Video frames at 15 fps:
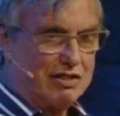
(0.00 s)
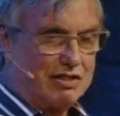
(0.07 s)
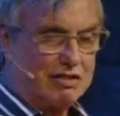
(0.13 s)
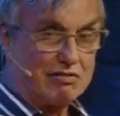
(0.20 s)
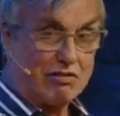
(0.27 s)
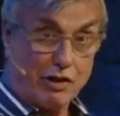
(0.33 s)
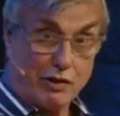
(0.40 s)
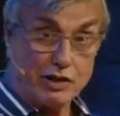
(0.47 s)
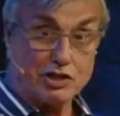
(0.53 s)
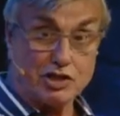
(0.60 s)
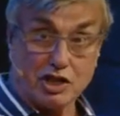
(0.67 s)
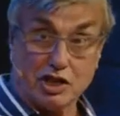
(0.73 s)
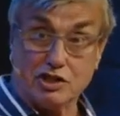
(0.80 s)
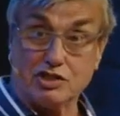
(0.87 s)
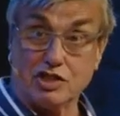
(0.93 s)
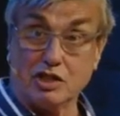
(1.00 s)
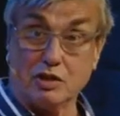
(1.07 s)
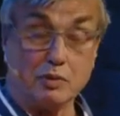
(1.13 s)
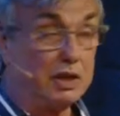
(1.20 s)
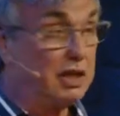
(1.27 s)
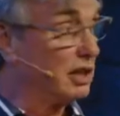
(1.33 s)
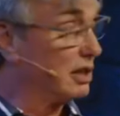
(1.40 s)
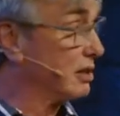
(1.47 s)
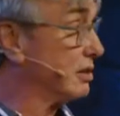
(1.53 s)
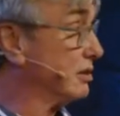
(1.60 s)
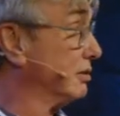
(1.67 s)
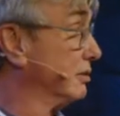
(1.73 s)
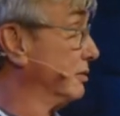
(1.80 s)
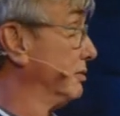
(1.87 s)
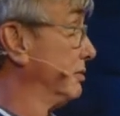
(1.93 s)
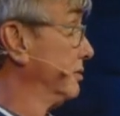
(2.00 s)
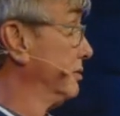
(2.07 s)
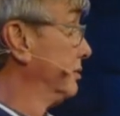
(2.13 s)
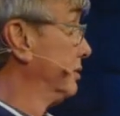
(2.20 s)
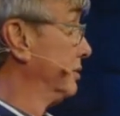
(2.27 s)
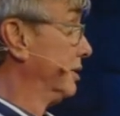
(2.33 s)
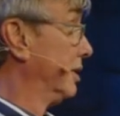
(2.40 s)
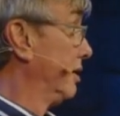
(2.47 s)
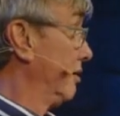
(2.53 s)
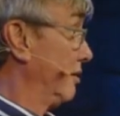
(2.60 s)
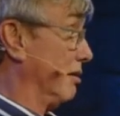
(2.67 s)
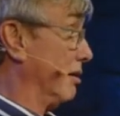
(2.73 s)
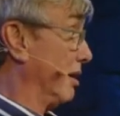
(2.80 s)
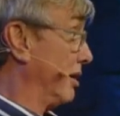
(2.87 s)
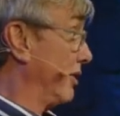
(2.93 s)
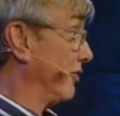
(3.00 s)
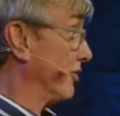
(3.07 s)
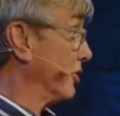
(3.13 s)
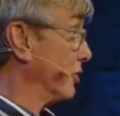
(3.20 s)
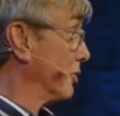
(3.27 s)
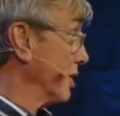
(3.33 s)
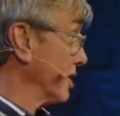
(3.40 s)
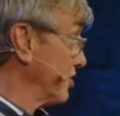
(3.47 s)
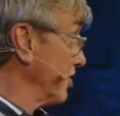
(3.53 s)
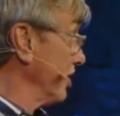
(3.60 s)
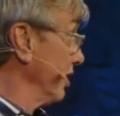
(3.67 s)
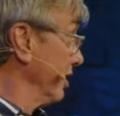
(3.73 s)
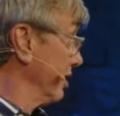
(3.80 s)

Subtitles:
growing church in the world? Not a difficult question.